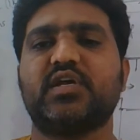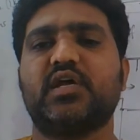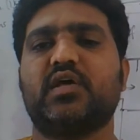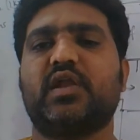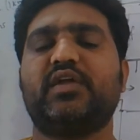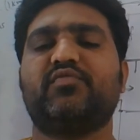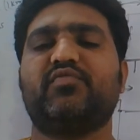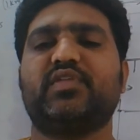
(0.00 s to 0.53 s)

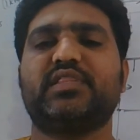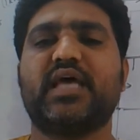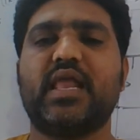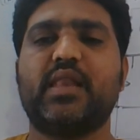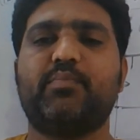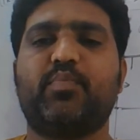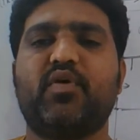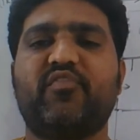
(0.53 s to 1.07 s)
right, with the
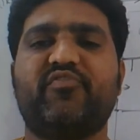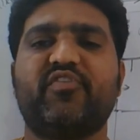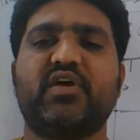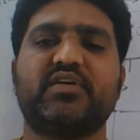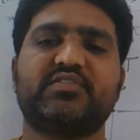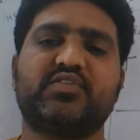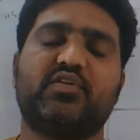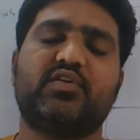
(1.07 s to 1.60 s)
help of
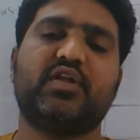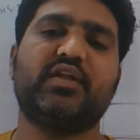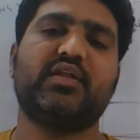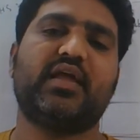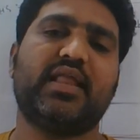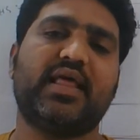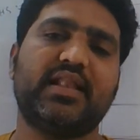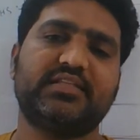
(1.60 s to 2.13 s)
certain
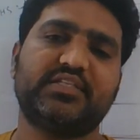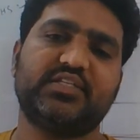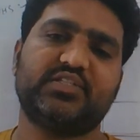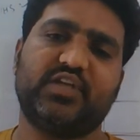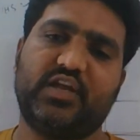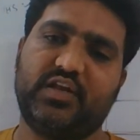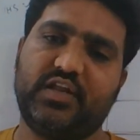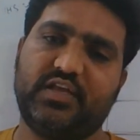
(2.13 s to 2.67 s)
analysis
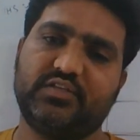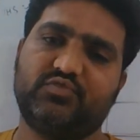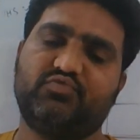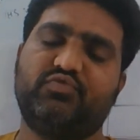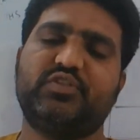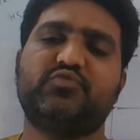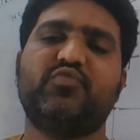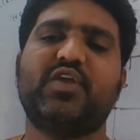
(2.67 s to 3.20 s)
techniques
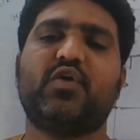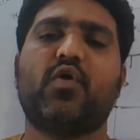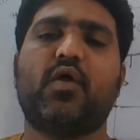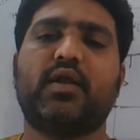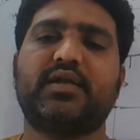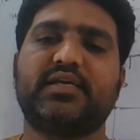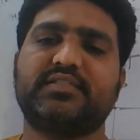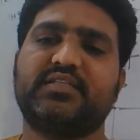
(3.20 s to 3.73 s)
which we call
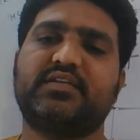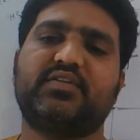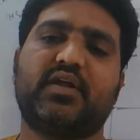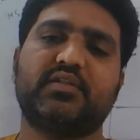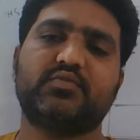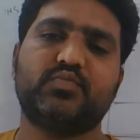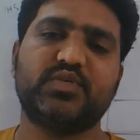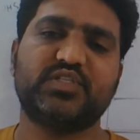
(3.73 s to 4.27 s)
it as the
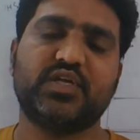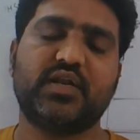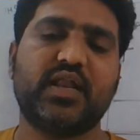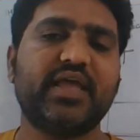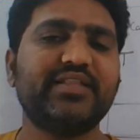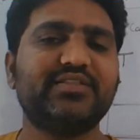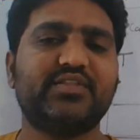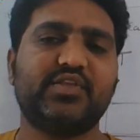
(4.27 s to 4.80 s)
transmission
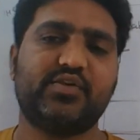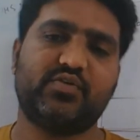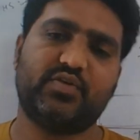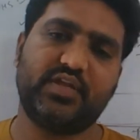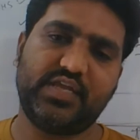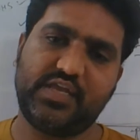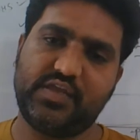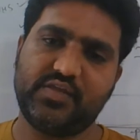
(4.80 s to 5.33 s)
line
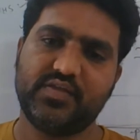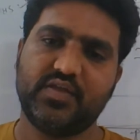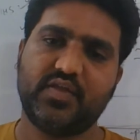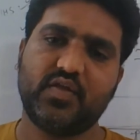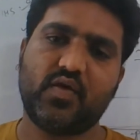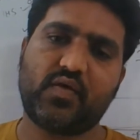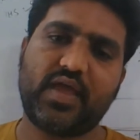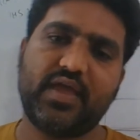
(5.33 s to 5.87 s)
theory.
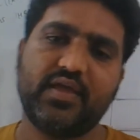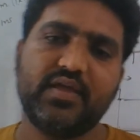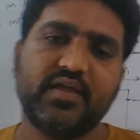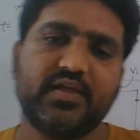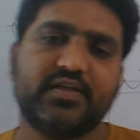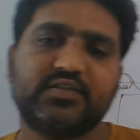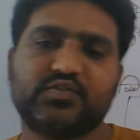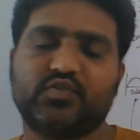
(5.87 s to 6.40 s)
Okay,
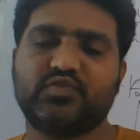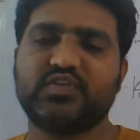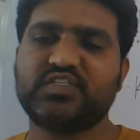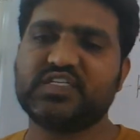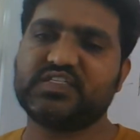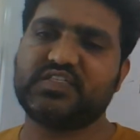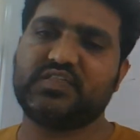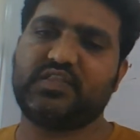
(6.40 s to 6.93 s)
so this
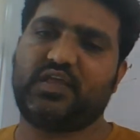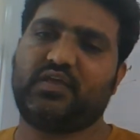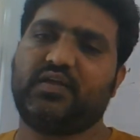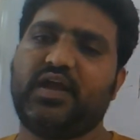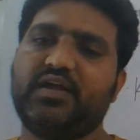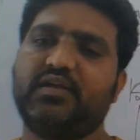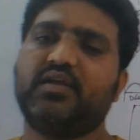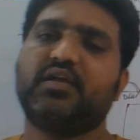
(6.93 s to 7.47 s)
is the thing,
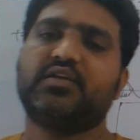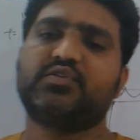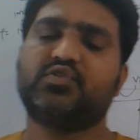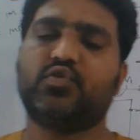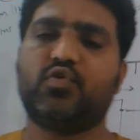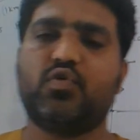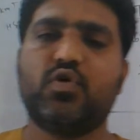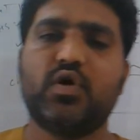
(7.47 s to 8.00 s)
right?
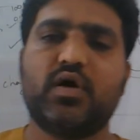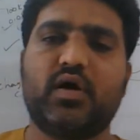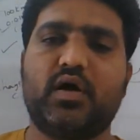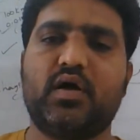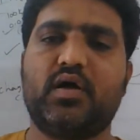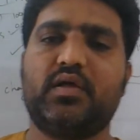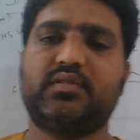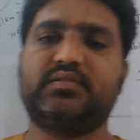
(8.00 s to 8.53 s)
So
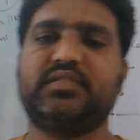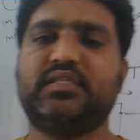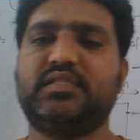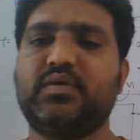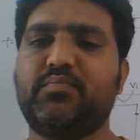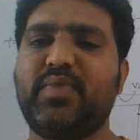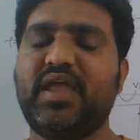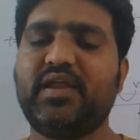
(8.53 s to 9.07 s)

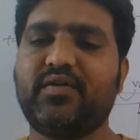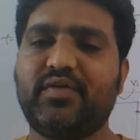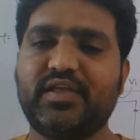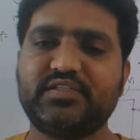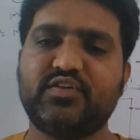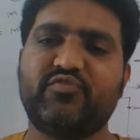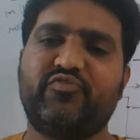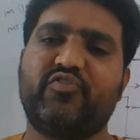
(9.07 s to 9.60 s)
the main
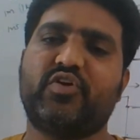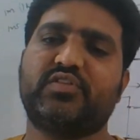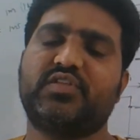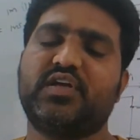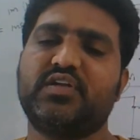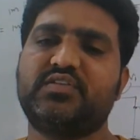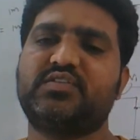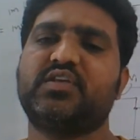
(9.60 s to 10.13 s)
reason for
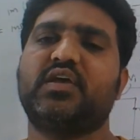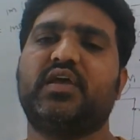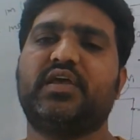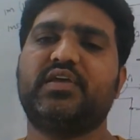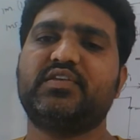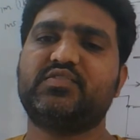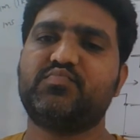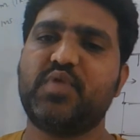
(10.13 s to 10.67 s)
this
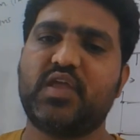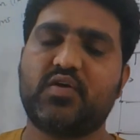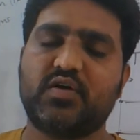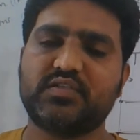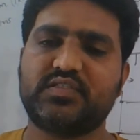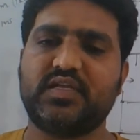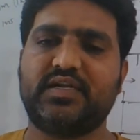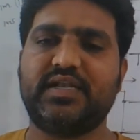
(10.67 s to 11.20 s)
is because
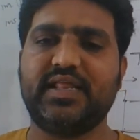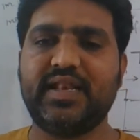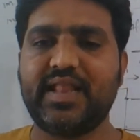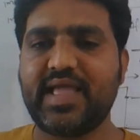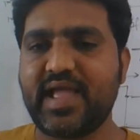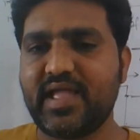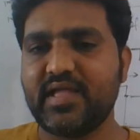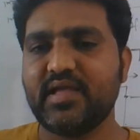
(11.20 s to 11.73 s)
the
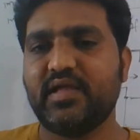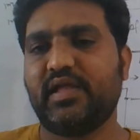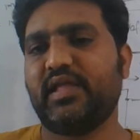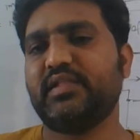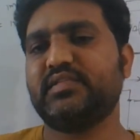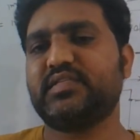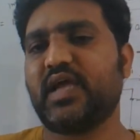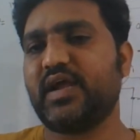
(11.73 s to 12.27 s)
delay
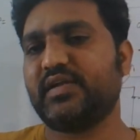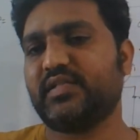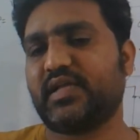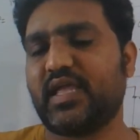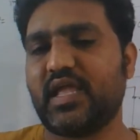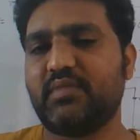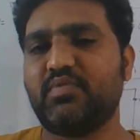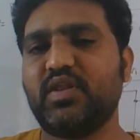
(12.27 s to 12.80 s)
inside the
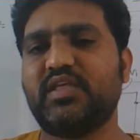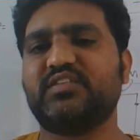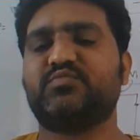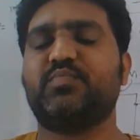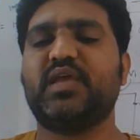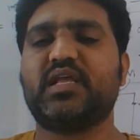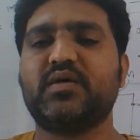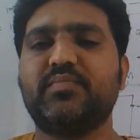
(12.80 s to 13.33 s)
cable is
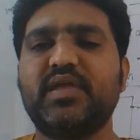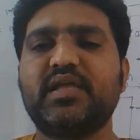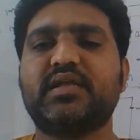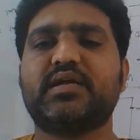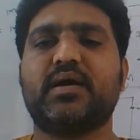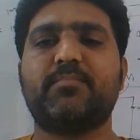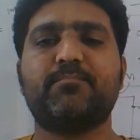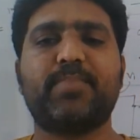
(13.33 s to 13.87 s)
becoming
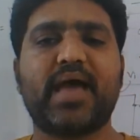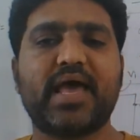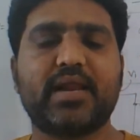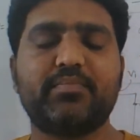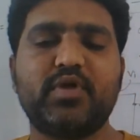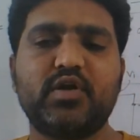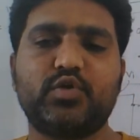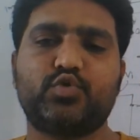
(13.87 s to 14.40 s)

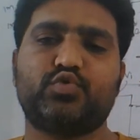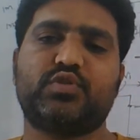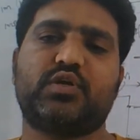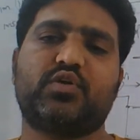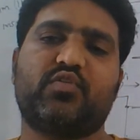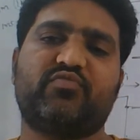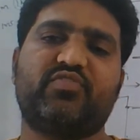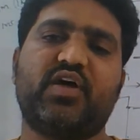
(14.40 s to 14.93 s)
comparable to that
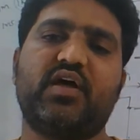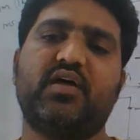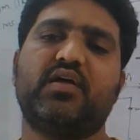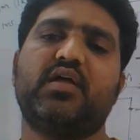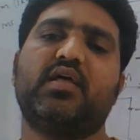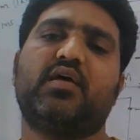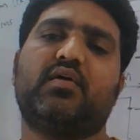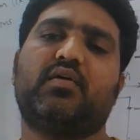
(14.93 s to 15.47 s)
of the
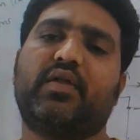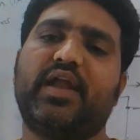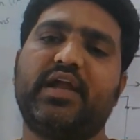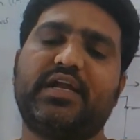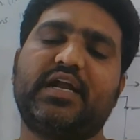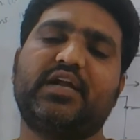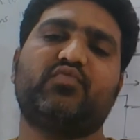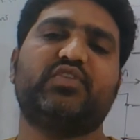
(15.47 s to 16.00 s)
rate
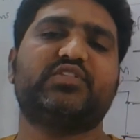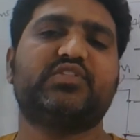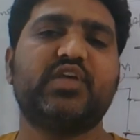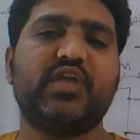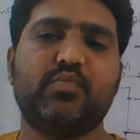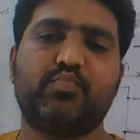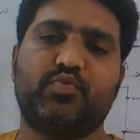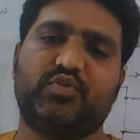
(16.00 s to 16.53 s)
at which the
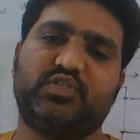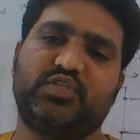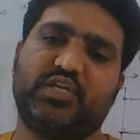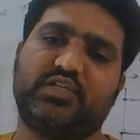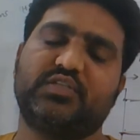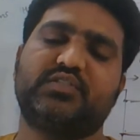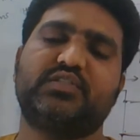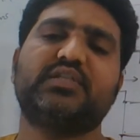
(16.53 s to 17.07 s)
input
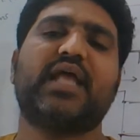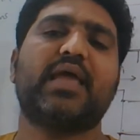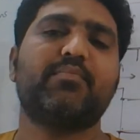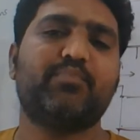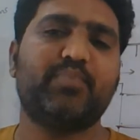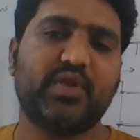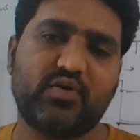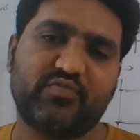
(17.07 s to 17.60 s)
changes, the time
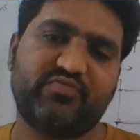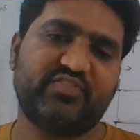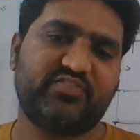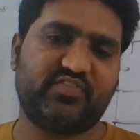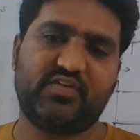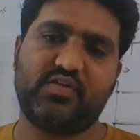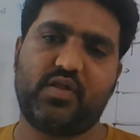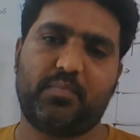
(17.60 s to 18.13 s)
period of the
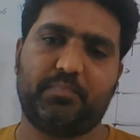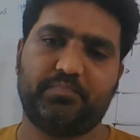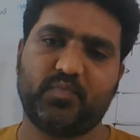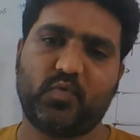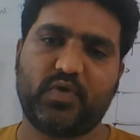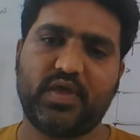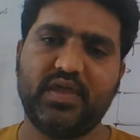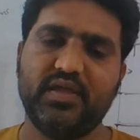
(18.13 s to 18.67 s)
signal.
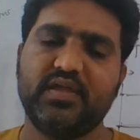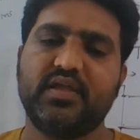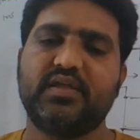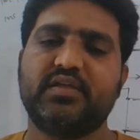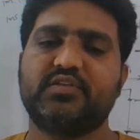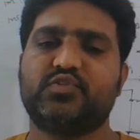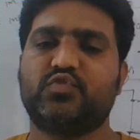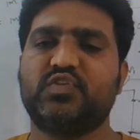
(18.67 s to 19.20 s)
Okay,
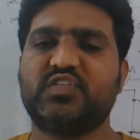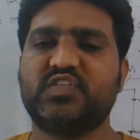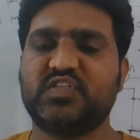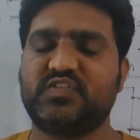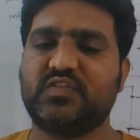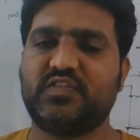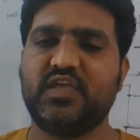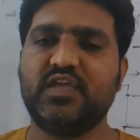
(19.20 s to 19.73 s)
so this is
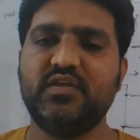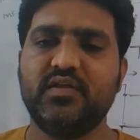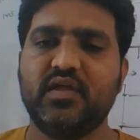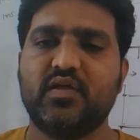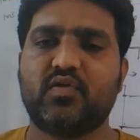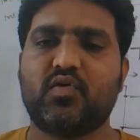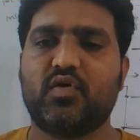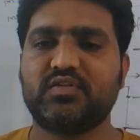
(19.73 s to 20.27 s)
the thing,
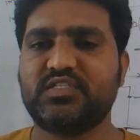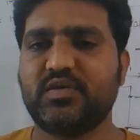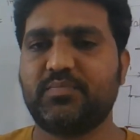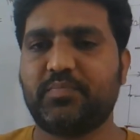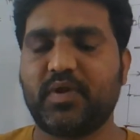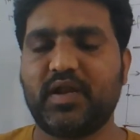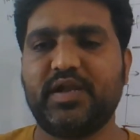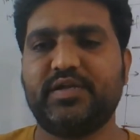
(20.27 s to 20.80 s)
concept
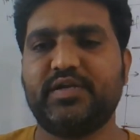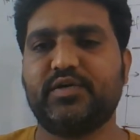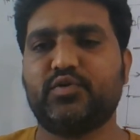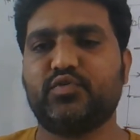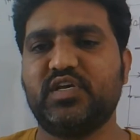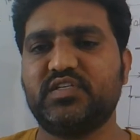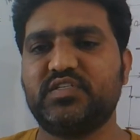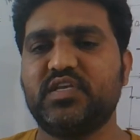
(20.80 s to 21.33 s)
related to
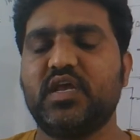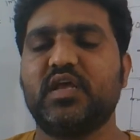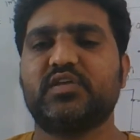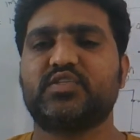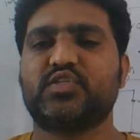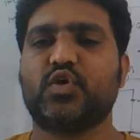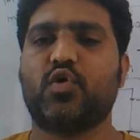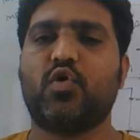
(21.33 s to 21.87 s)
this.
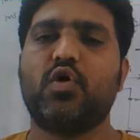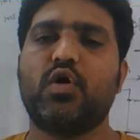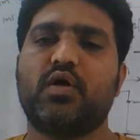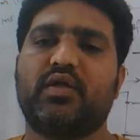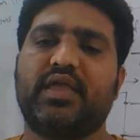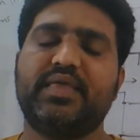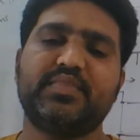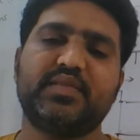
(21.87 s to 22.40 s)
So
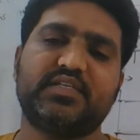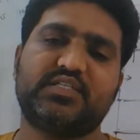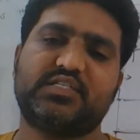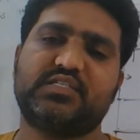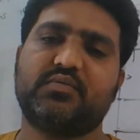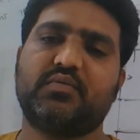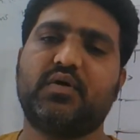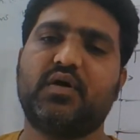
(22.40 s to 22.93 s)
in this